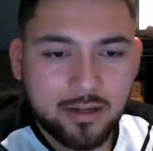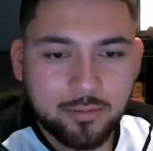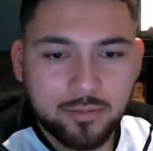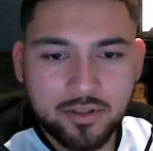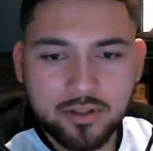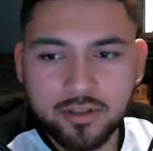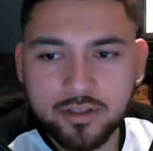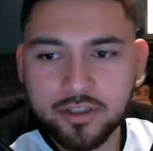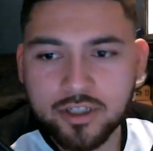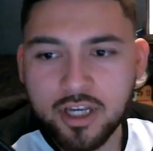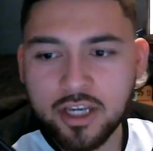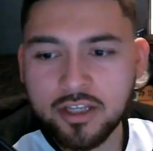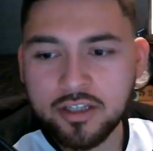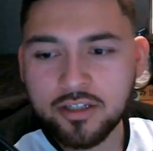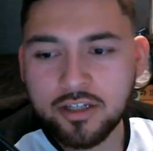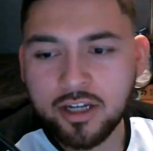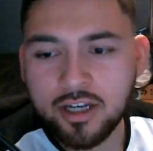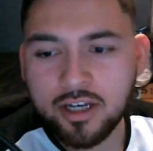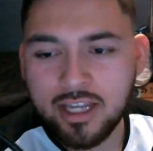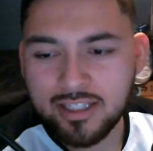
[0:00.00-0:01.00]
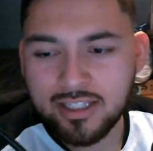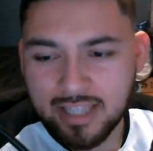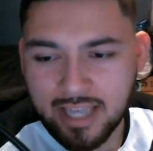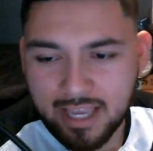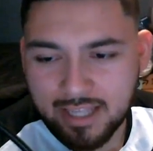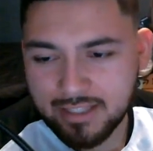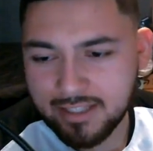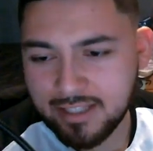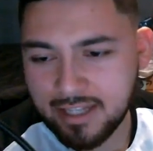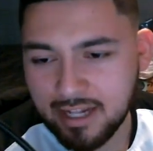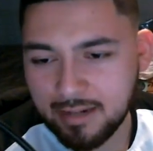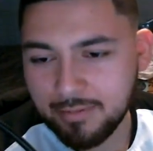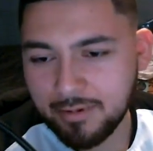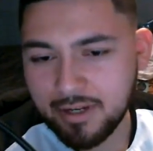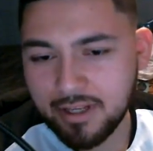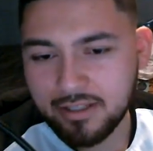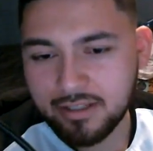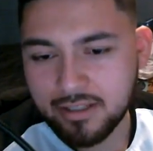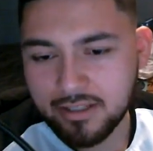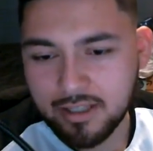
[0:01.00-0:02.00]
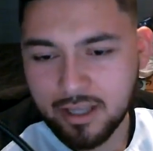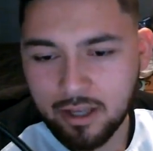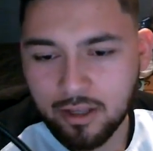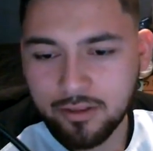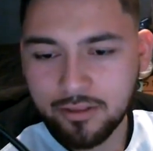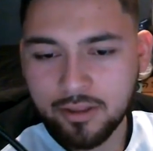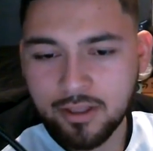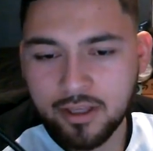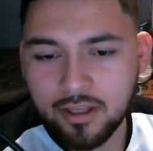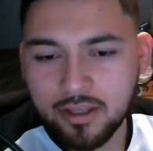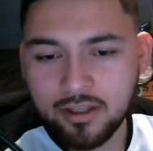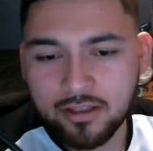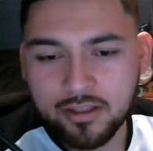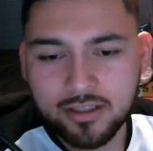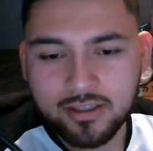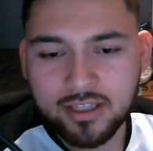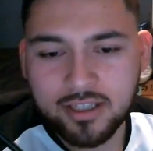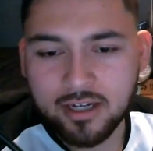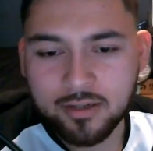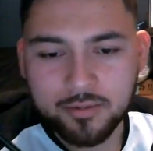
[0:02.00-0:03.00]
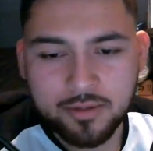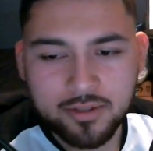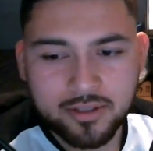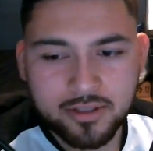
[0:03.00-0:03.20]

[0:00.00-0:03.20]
doesn't change unless Edson Alvarez is healthy. This lineup doesn't